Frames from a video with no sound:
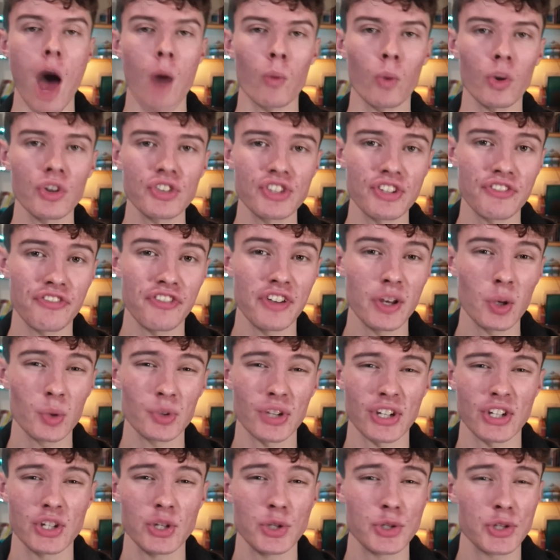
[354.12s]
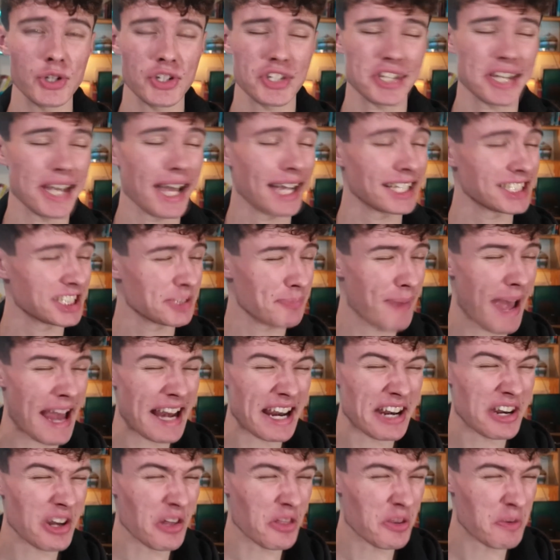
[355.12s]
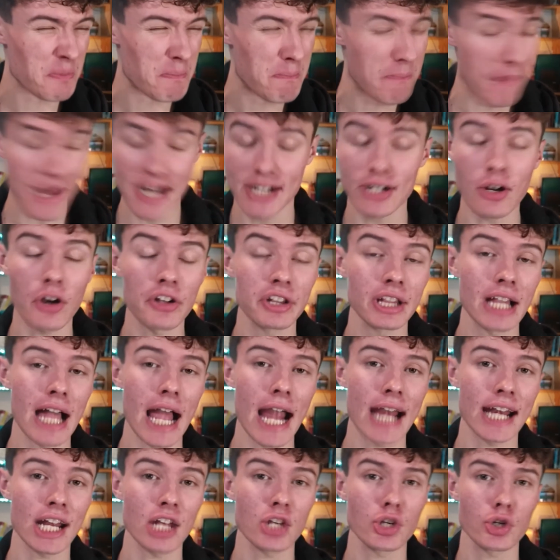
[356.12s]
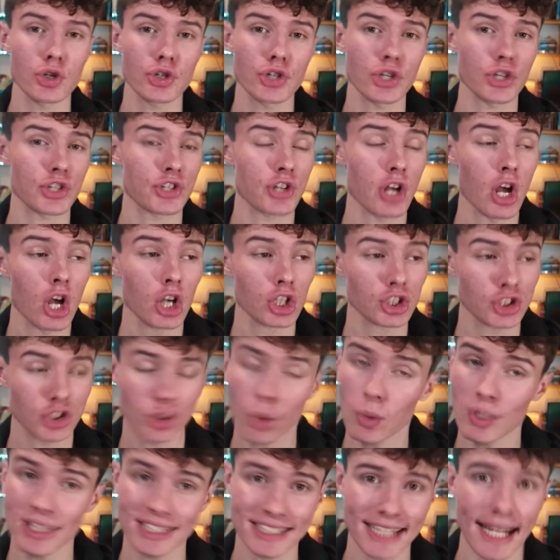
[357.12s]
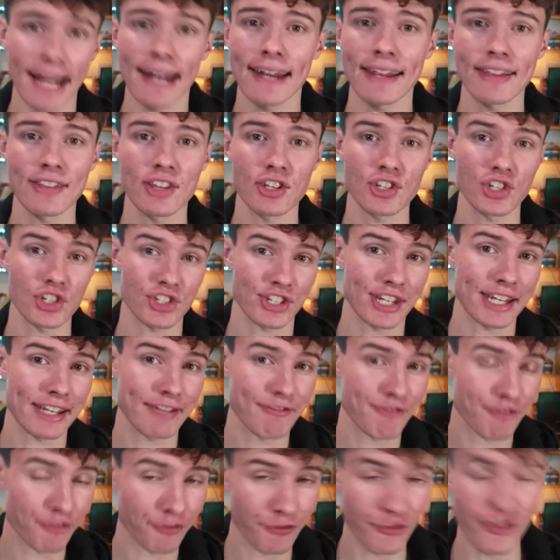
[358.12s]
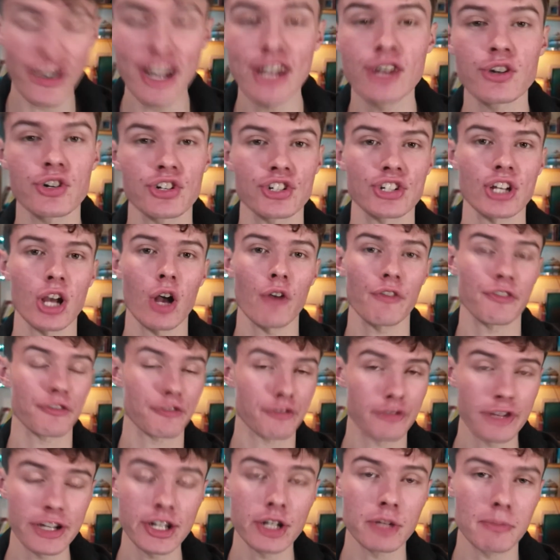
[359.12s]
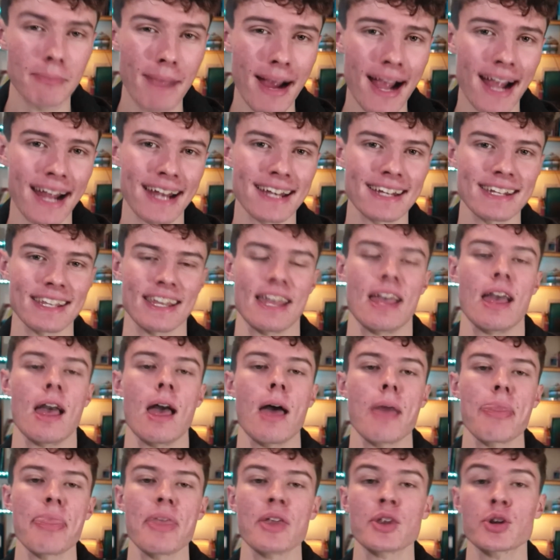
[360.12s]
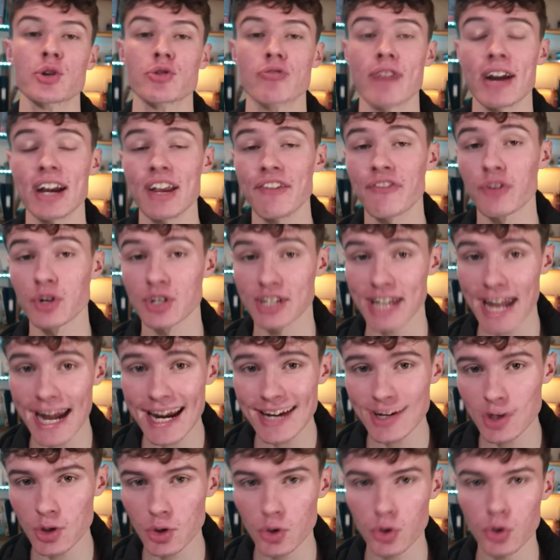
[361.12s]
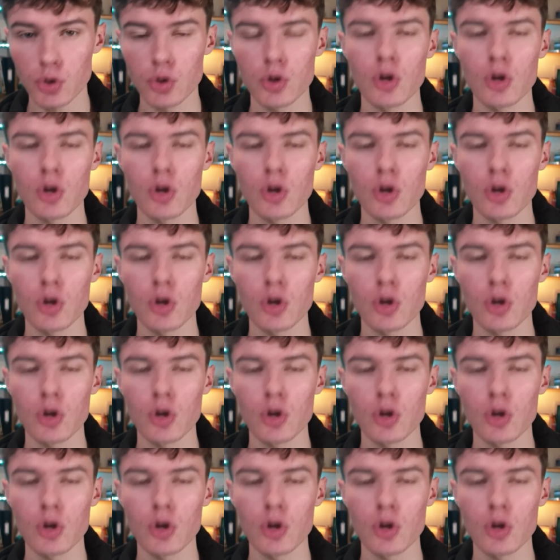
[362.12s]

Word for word: once it feels like you just can't spend another minute online and you're just so excited to just free yourself and free your mind, then you're ready for day two,